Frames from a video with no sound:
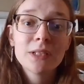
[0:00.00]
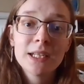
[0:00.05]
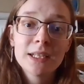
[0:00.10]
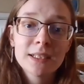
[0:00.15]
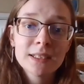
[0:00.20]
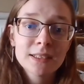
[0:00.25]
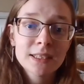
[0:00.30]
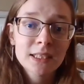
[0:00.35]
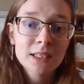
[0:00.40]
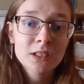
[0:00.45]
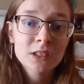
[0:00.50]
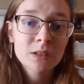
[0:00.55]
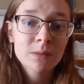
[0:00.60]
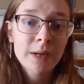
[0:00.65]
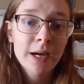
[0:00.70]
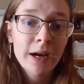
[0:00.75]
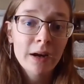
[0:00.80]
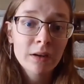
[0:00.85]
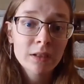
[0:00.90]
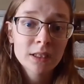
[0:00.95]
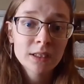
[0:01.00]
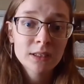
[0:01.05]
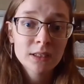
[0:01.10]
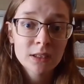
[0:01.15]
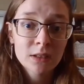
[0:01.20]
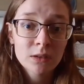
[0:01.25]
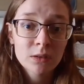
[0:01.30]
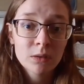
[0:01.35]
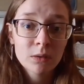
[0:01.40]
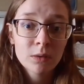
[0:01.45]
you need to teach them how
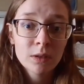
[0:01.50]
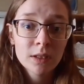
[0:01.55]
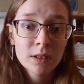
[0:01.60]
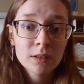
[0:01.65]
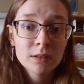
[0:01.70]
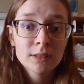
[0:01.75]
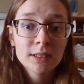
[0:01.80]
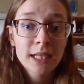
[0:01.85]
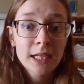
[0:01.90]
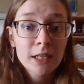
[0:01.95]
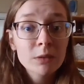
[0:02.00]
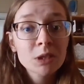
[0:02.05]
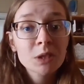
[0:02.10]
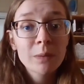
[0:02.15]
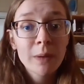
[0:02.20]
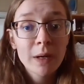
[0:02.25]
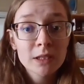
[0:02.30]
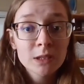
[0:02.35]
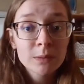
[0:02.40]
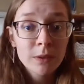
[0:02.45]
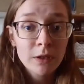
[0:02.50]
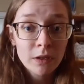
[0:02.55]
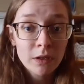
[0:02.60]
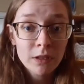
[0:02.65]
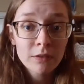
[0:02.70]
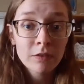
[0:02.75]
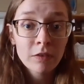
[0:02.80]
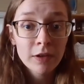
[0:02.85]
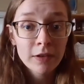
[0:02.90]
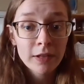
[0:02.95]
to take
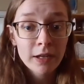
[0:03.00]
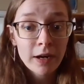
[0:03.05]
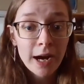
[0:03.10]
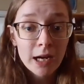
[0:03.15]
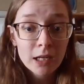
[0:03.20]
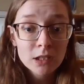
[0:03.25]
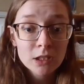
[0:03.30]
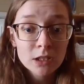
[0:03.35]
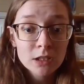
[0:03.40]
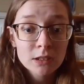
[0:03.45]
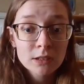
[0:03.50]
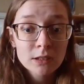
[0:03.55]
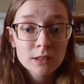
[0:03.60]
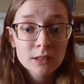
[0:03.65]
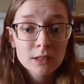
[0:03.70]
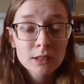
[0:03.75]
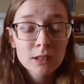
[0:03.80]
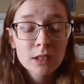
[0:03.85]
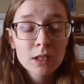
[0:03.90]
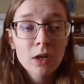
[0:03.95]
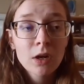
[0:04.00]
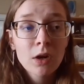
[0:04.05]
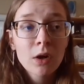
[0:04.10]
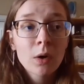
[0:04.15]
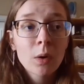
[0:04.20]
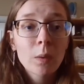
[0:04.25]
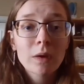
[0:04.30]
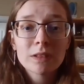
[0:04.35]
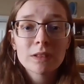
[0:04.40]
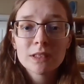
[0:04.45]
responsibility for their actions
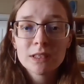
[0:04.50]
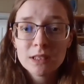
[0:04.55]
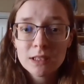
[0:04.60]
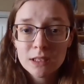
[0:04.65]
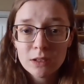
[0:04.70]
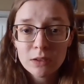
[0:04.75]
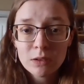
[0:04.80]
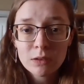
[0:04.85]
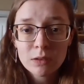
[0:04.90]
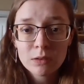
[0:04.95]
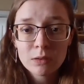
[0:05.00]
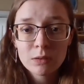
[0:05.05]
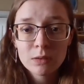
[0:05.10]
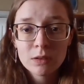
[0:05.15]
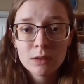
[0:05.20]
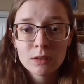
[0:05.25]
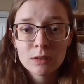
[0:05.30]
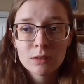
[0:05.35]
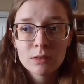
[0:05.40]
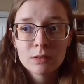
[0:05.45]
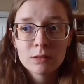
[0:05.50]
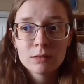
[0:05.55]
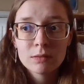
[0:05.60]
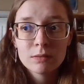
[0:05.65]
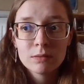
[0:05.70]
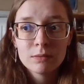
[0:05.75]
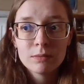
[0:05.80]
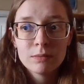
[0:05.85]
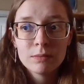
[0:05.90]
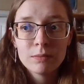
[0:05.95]
while still
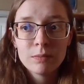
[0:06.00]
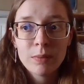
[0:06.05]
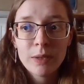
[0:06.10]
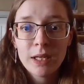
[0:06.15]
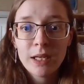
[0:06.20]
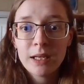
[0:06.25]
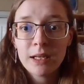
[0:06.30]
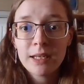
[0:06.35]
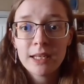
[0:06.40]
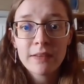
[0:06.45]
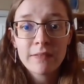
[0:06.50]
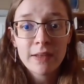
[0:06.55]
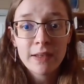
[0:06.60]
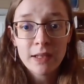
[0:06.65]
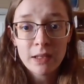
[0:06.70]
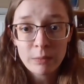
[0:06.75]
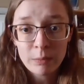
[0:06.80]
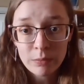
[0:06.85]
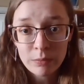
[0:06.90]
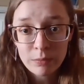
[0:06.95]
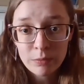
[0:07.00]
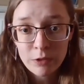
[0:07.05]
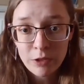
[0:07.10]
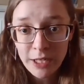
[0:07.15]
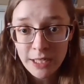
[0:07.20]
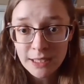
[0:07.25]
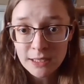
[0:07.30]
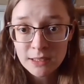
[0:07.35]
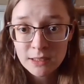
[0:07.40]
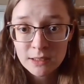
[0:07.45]
be giving them
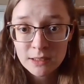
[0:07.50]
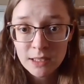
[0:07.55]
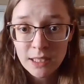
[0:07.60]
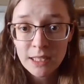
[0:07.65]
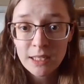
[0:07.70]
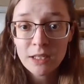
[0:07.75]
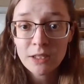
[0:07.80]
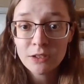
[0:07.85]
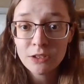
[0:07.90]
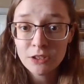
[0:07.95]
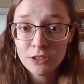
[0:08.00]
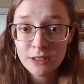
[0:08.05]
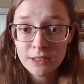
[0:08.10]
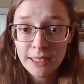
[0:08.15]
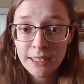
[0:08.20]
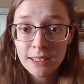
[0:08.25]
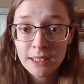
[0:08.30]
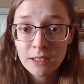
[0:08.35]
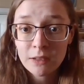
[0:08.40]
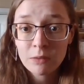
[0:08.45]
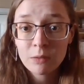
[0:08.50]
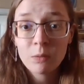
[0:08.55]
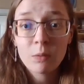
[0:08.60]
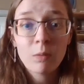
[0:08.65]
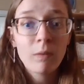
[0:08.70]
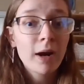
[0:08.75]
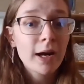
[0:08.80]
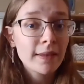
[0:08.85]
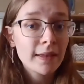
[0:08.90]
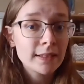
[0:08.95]
grace and understanding
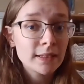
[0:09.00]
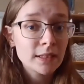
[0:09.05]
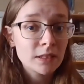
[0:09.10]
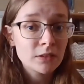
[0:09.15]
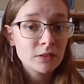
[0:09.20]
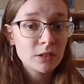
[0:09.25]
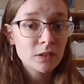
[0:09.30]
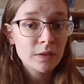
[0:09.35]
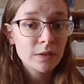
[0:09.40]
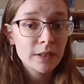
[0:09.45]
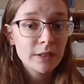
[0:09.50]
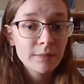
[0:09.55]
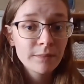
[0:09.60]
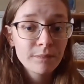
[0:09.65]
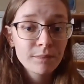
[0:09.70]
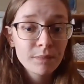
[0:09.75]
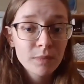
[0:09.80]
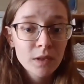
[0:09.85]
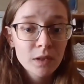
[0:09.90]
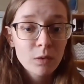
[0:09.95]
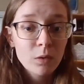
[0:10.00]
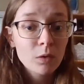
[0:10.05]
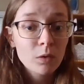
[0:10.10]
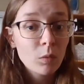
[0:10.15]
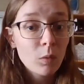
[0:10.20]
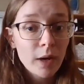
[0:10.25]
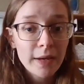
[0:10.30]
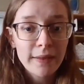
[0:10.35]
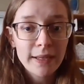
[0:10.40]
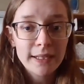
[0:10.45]
why they didn't do it or
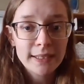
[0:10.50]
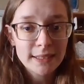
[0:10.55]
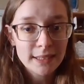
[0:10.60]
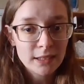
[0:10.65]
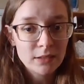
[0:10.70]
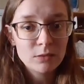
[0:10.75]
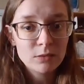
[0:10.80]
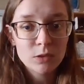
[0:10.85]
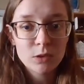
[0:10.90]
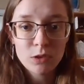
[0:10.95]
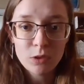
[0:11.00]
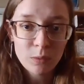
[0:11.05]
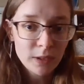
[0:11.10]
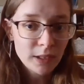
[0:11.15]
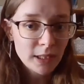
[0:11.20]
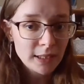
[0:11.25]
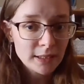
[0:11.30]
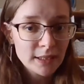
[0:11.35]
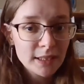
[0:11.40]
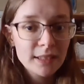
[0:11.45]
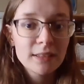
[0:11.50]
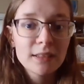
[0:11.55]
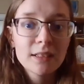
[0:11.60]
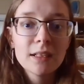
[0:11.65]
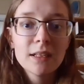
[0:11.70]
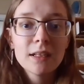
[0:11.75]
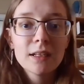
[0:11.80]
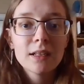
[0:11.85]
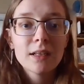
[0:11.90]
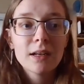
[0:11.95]
why they did do what they did.